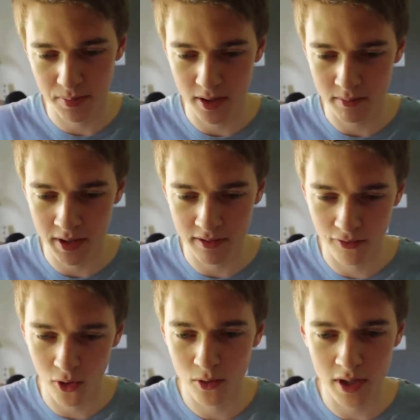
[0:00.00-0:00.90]
put my
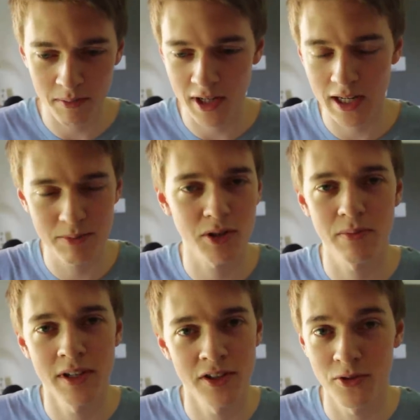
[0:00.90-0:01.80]
phone and my
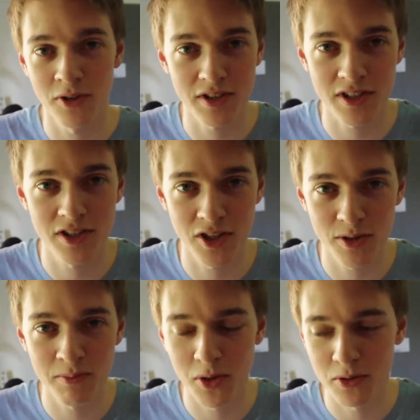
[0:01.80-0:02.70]
laptop into do not
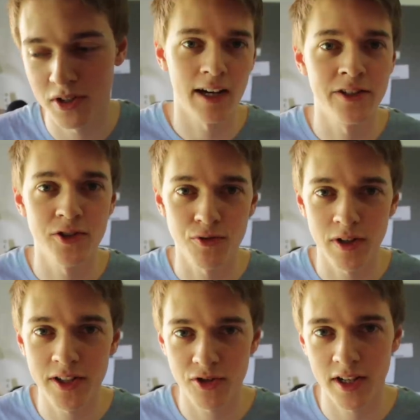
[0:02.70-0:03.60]
disturb mode and just
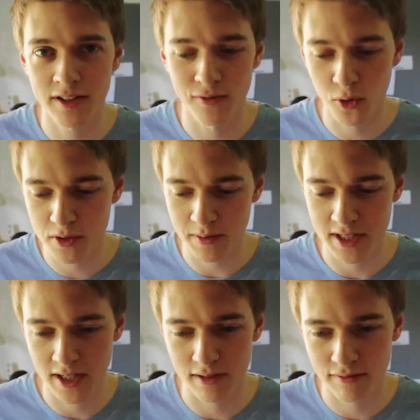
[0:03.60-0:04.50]
really try to force
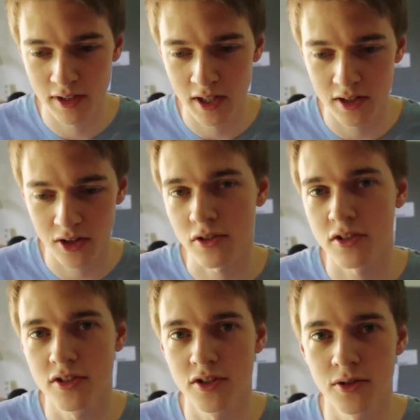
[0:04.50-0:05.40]
myself
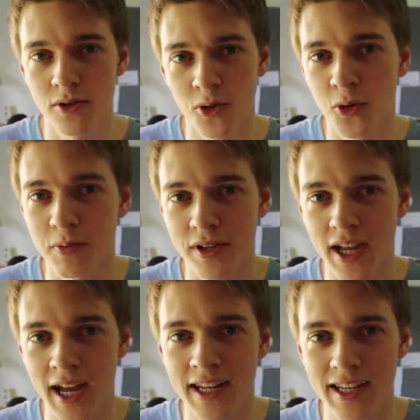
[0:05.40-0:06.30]
not to
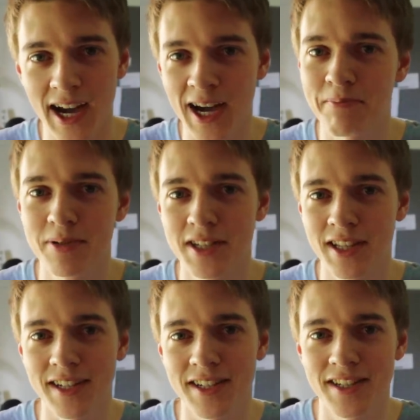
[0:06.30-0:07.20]
open any apps
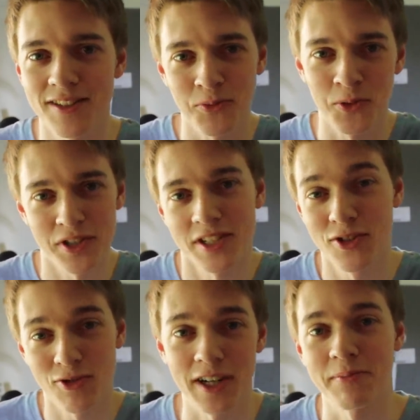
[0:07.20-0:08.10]
that would
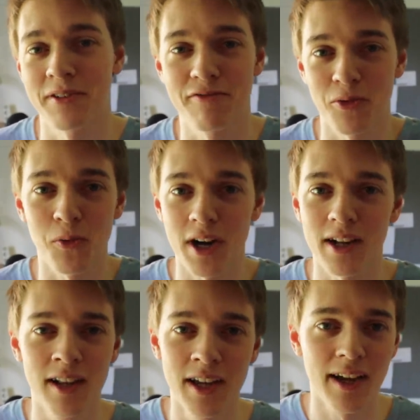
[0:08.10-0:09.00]
distract me for a while.